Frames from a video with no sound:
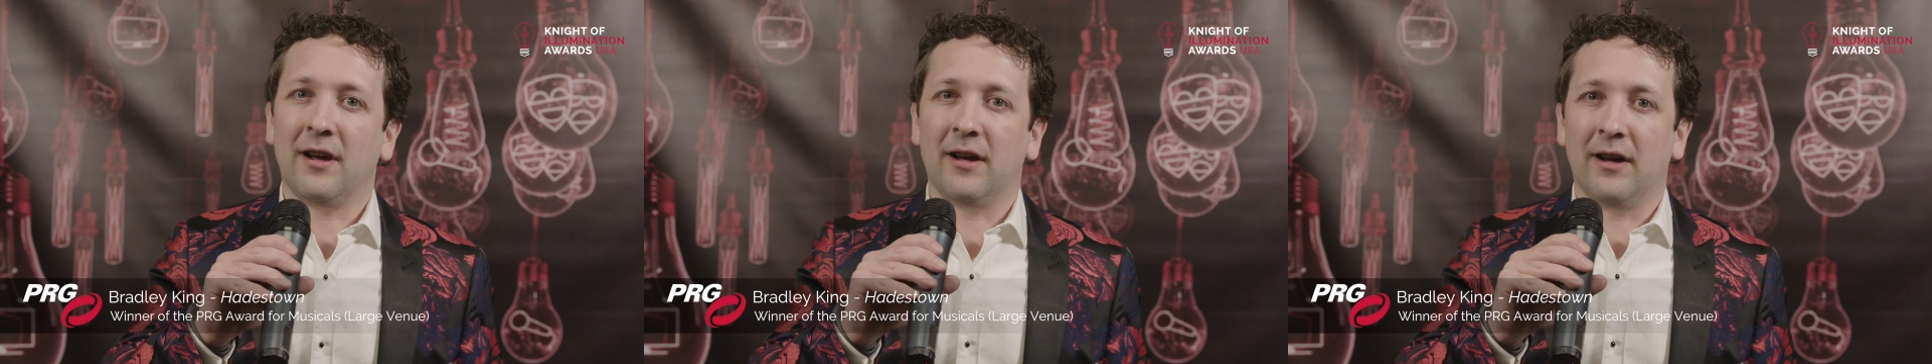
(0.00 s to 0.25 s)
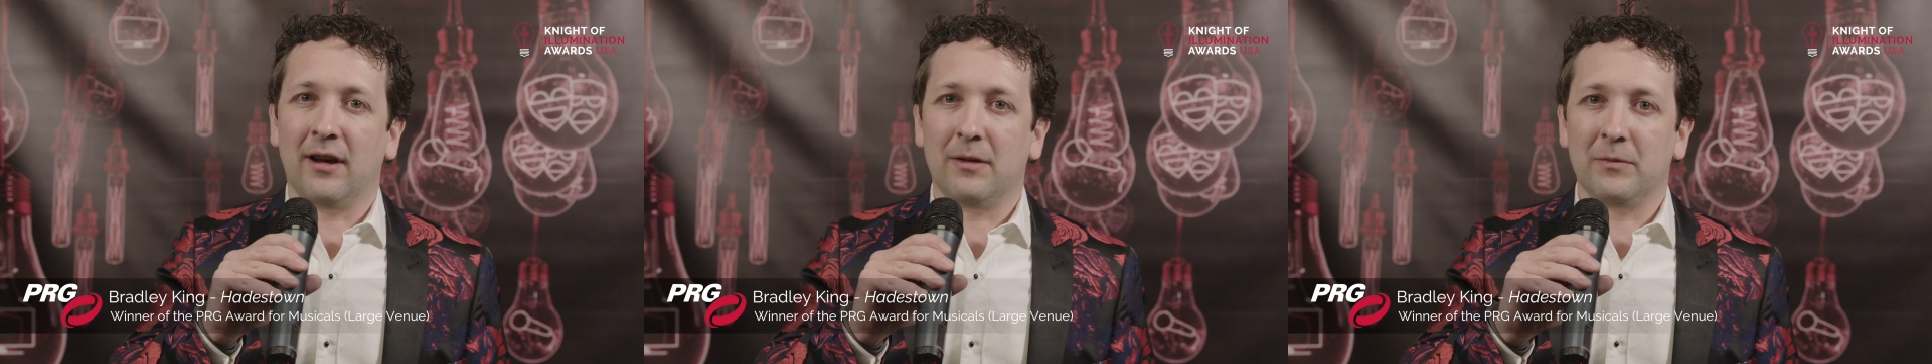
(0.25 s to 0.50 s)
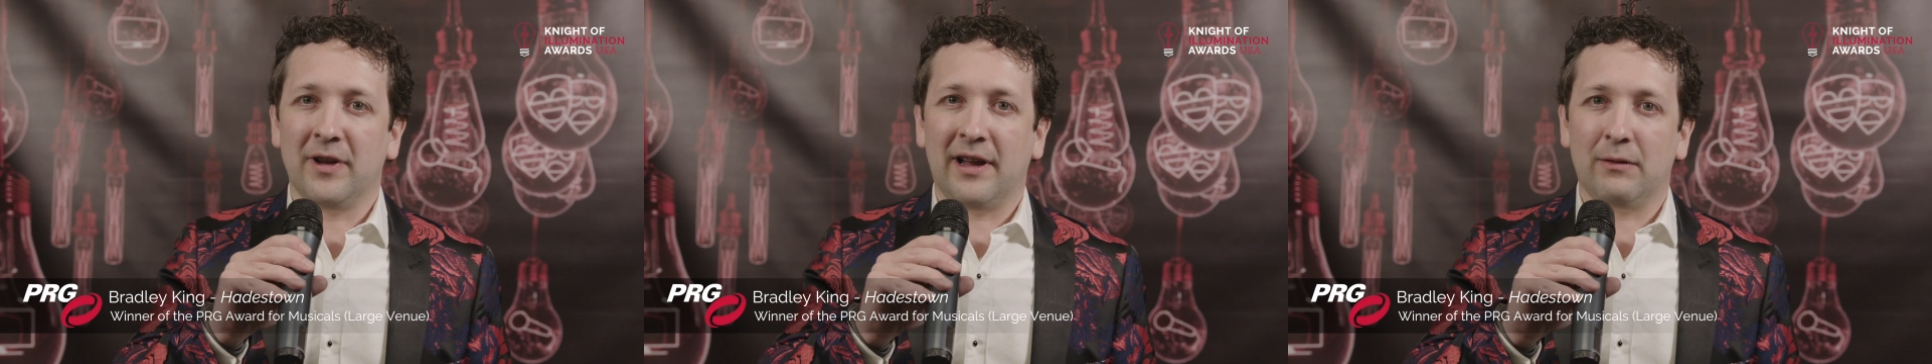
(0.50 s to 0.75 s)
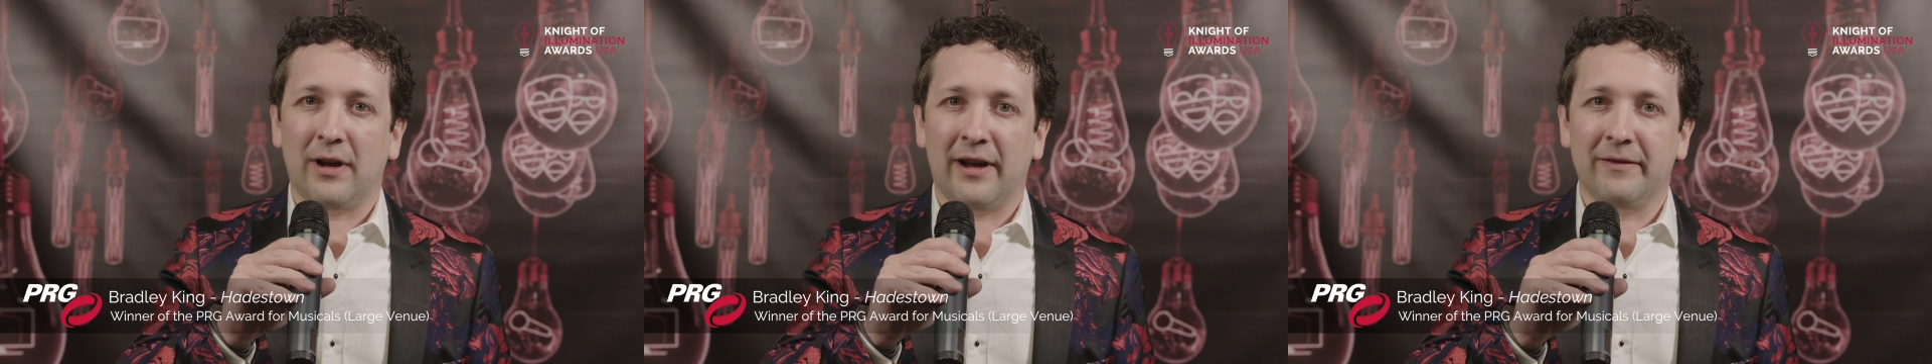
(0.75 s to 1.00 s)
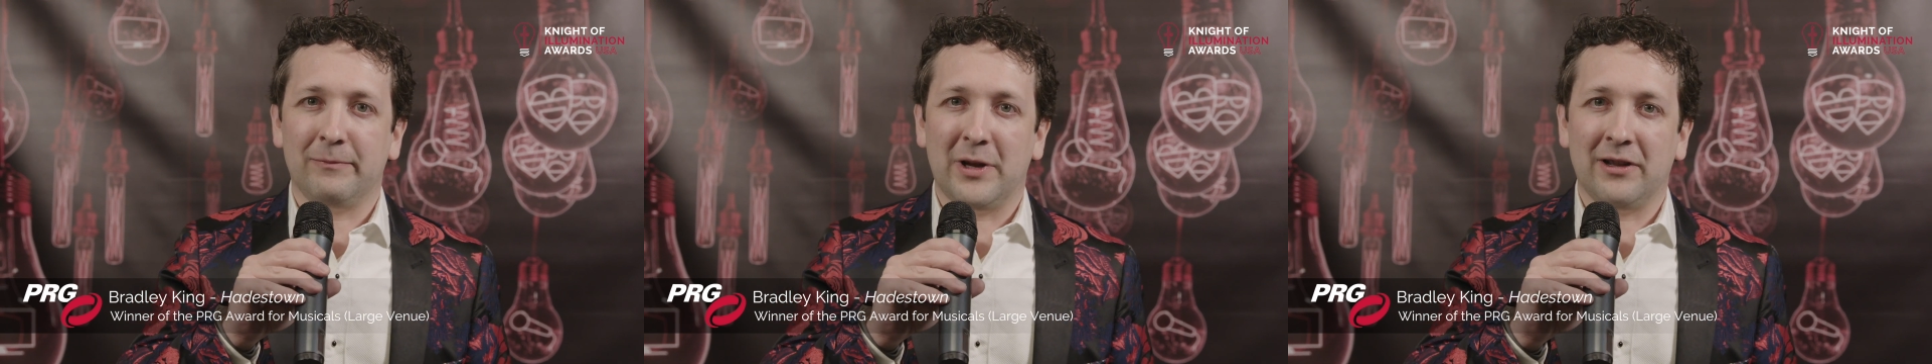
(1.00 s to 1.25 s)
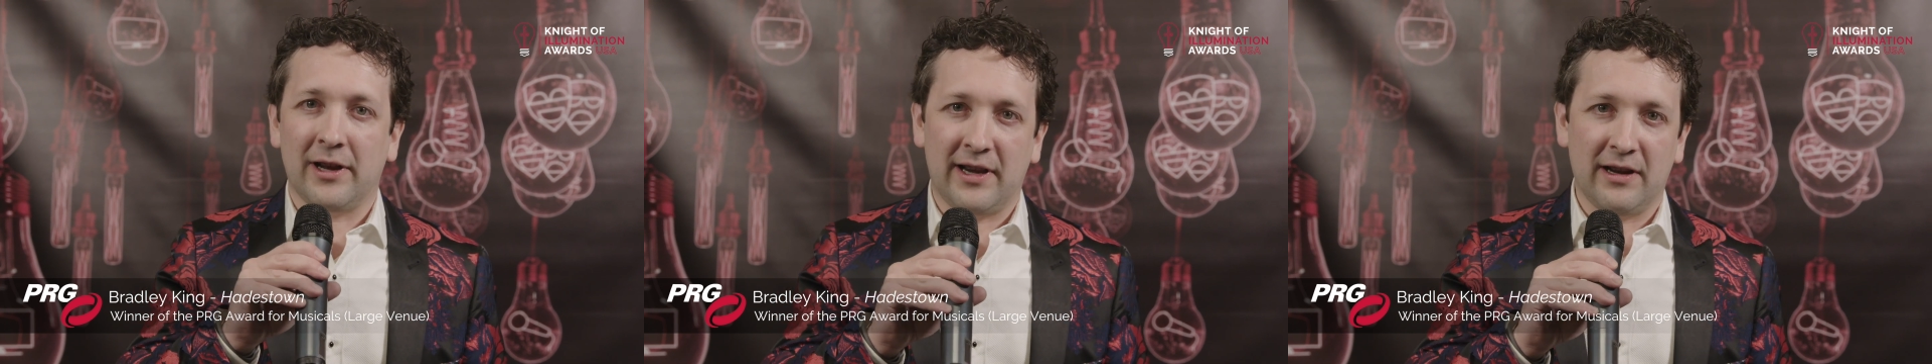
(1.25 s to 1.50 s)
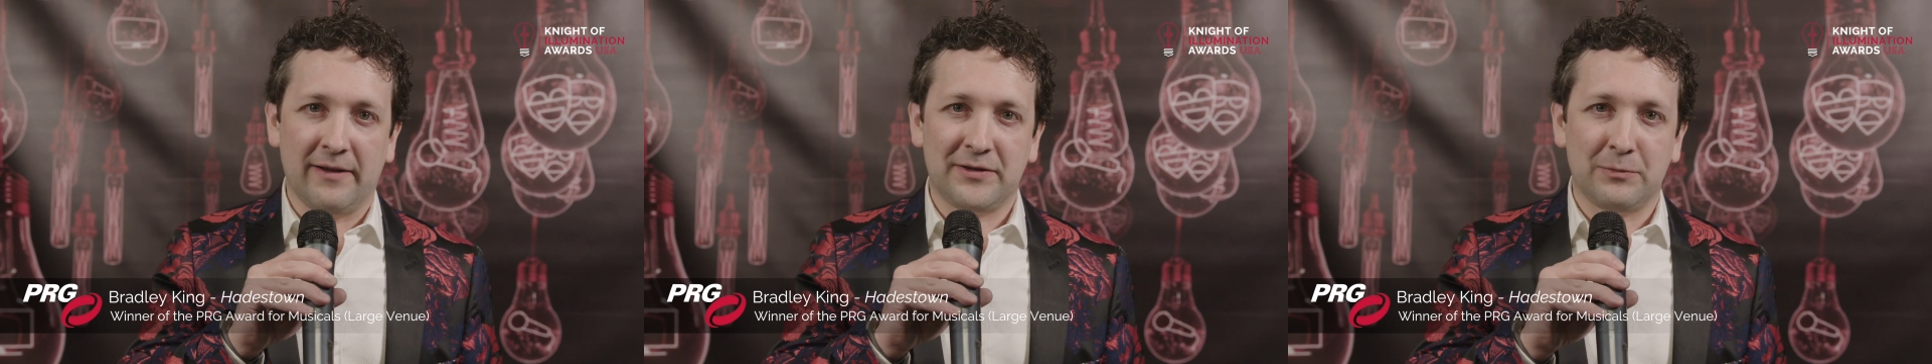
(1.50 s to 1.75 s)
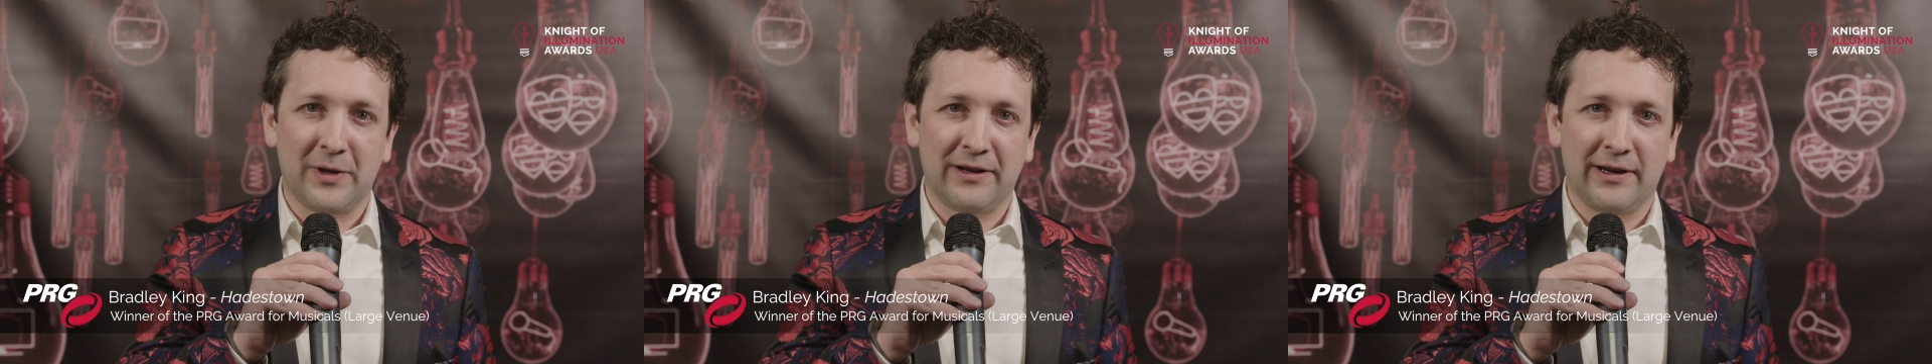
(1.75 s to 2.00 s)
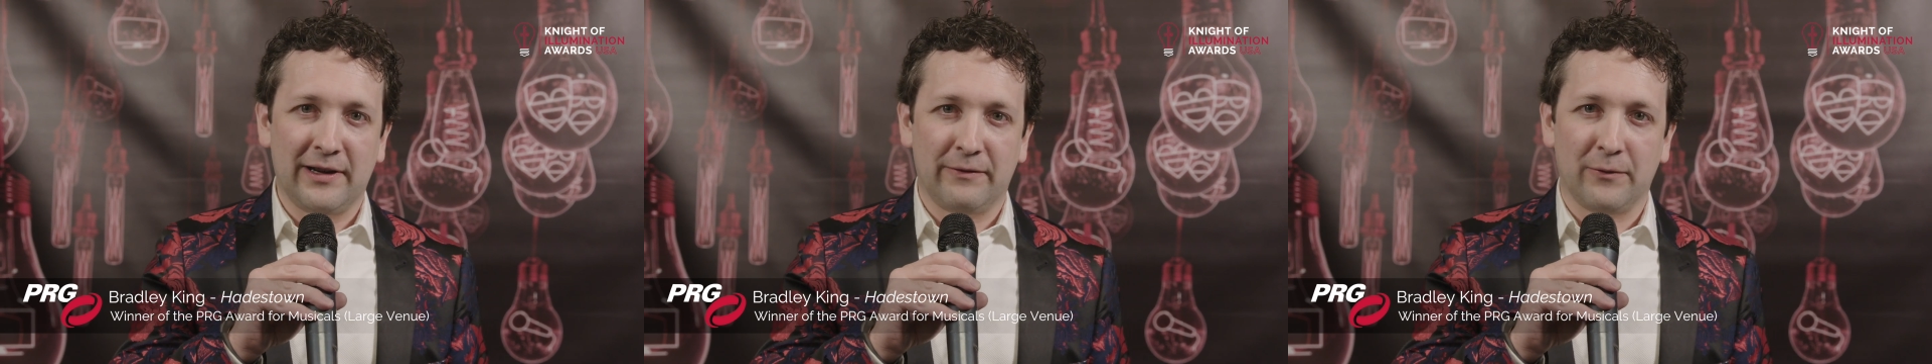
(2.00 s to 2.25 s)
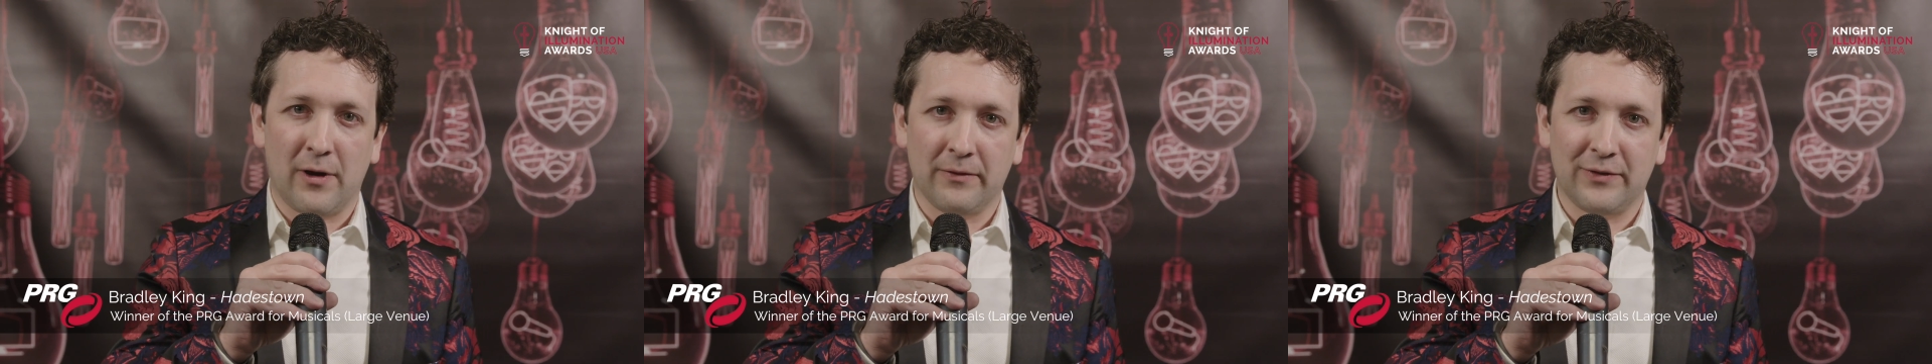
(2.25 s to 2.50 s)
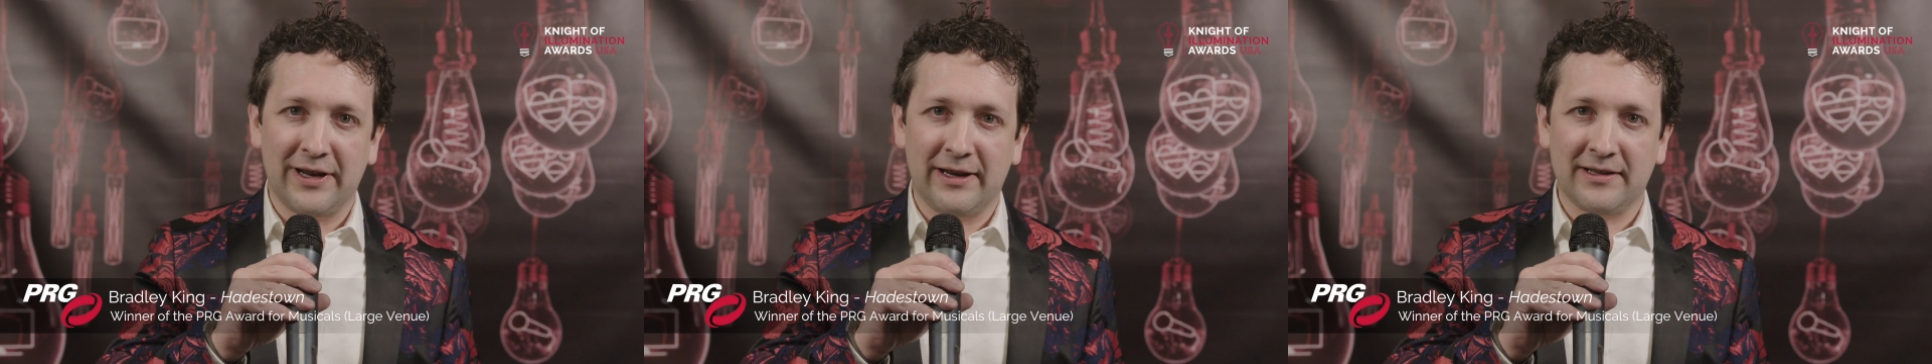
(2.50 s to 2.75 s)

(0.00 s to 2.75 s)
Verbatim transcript: Um, and I've been lucky enough to be involved in